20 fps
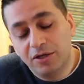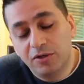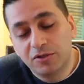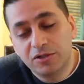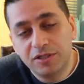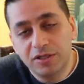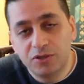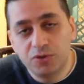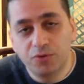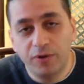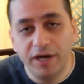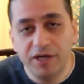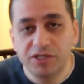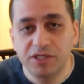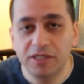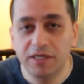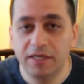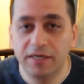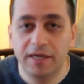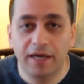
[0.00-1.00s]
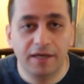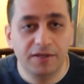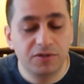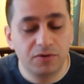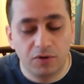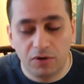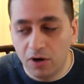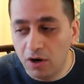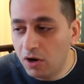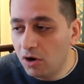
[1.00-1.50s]
situation at
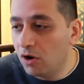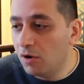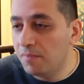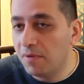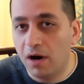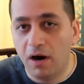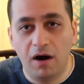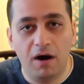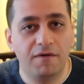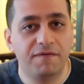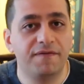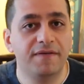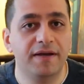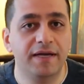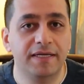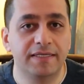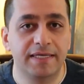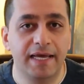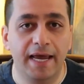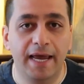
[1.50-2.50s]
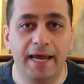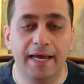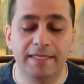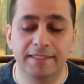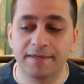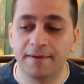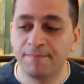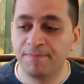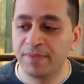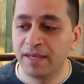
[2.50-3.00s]
your home, office, and
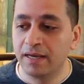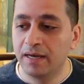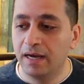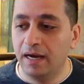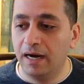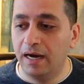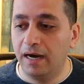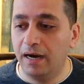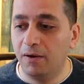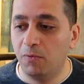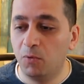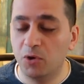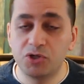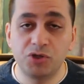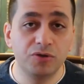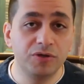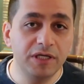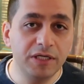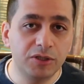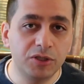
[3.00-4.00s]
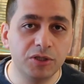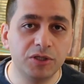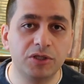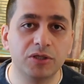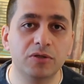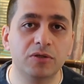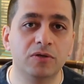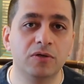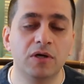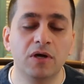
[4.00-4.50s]
what you need to
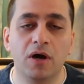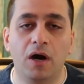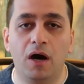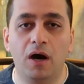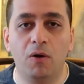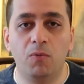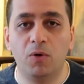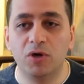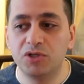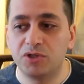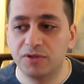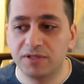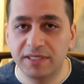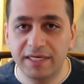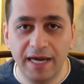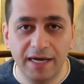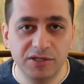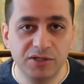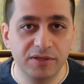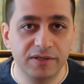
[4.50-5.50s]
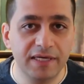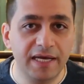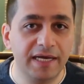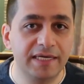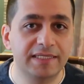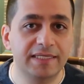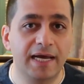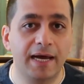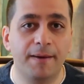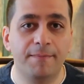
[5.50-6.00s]
do once you schedule the
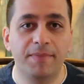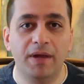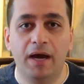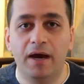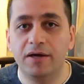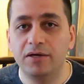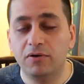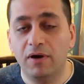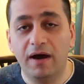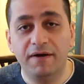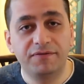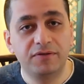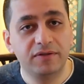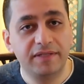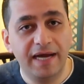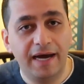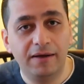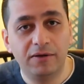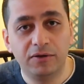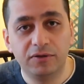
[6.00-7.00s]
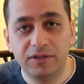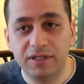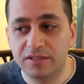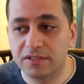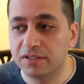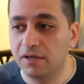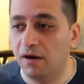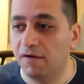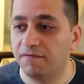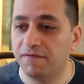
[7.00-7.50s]
exam, you have to download the
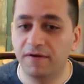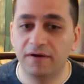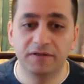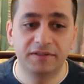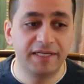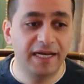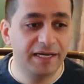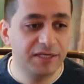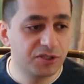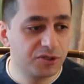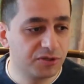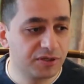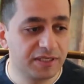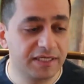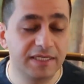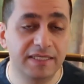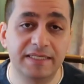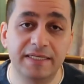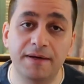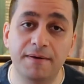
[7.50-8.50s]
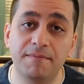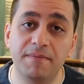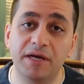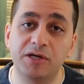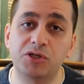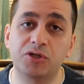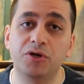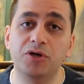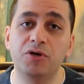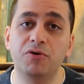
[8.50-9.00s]
software, test your system, make
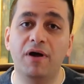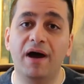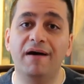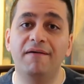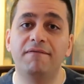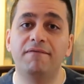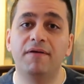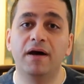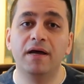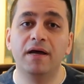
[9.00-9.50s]
sure you have